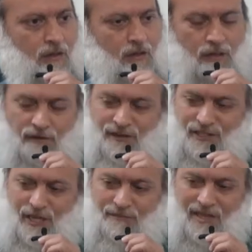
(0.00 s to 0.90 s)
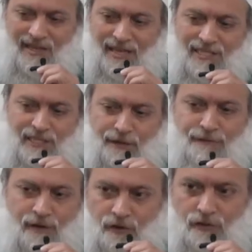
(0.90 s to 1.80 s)
If it's something that's
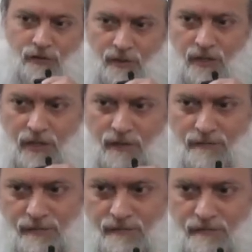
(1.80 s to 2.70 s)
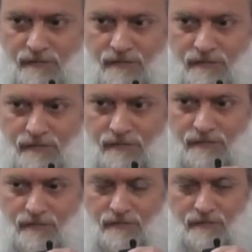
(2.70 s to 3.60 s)
difficult to believe,
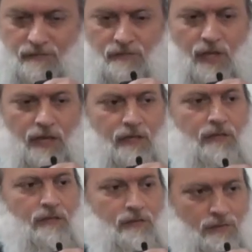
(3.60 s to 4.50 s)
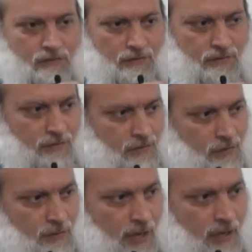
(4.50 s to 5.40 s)
then
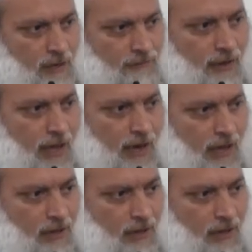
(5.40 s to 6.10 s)
you make it emphatic.